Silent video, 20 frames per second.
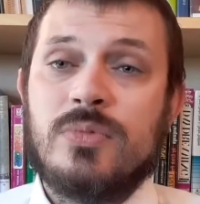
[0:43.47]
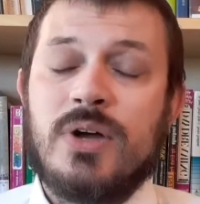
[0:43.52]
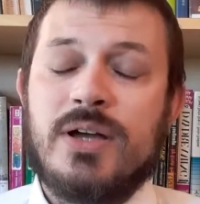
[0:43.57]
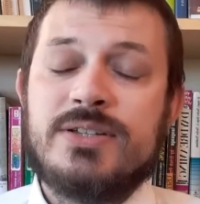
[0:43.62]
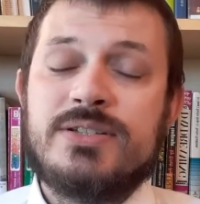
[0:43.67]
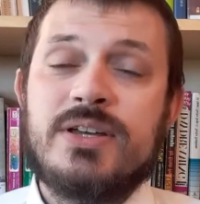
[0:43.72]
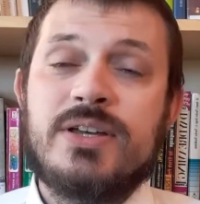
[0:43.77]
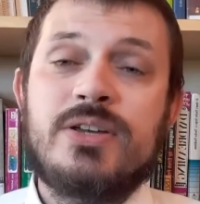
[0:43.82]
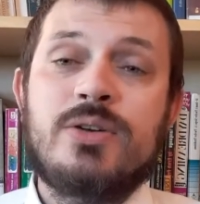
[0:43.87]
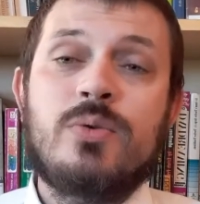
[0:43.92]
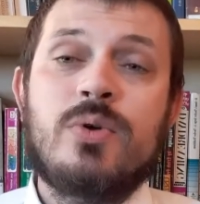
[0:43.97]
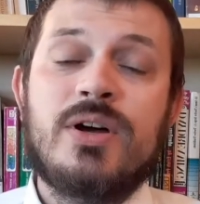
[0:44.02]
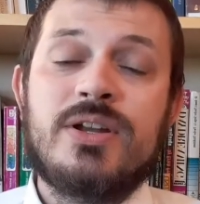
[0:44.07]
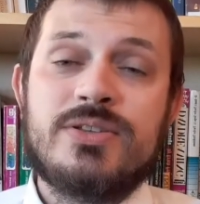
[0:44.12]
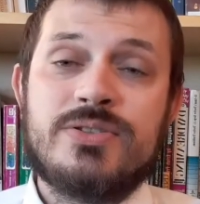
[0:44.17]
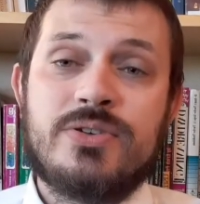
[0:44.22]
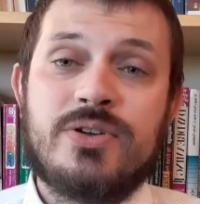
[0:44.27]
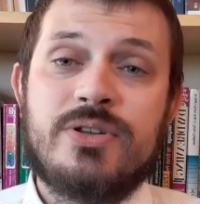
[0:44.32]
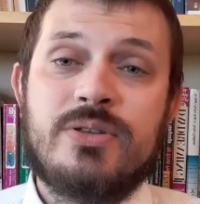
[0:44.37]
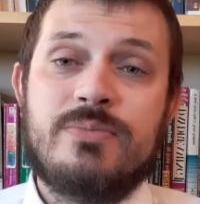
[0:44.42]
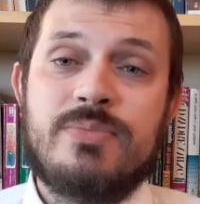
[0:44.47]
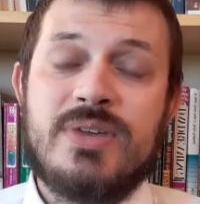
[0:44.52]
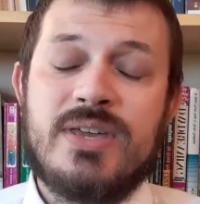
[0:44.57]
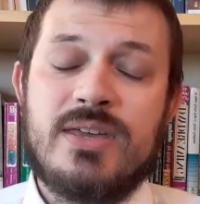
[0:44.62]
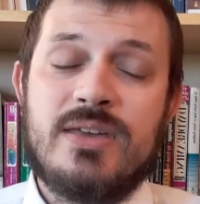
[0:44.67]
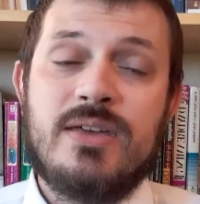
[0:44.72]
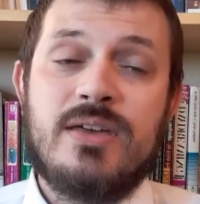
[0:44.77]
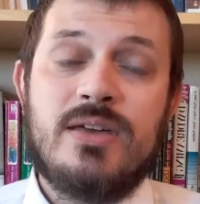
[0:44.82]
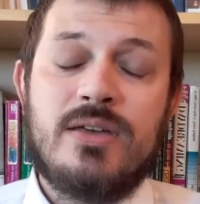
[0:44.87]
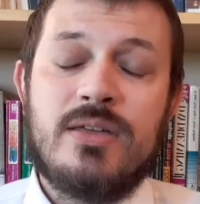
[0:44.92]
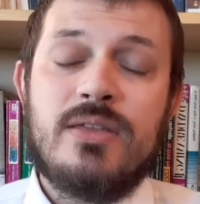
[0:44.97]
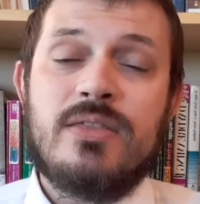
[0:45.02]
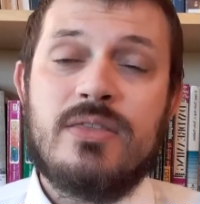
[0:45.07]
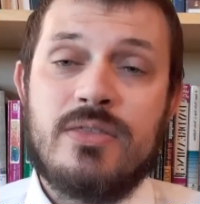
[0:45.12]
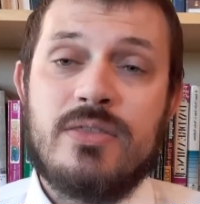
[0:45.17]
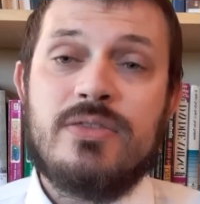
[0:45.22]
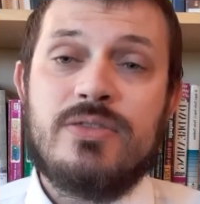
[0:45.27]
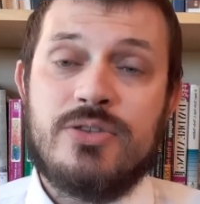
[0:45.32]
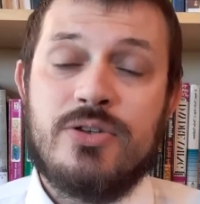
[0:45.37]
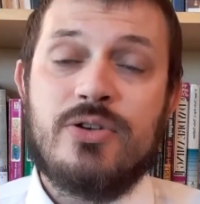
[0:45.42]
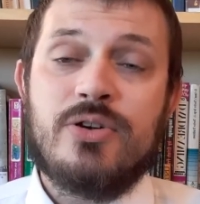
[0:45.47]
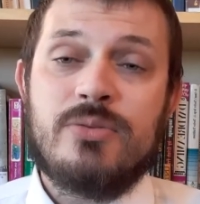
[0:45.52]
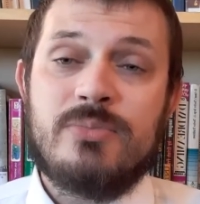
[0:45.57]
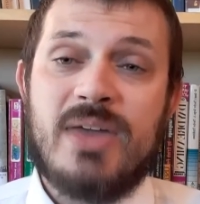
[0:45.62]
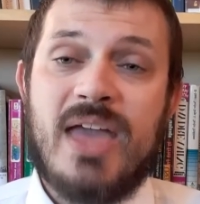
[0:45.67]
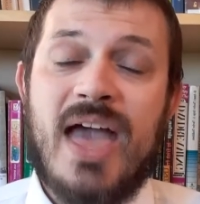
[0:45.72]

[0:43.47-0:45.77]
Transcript: I tell you what, you're going to be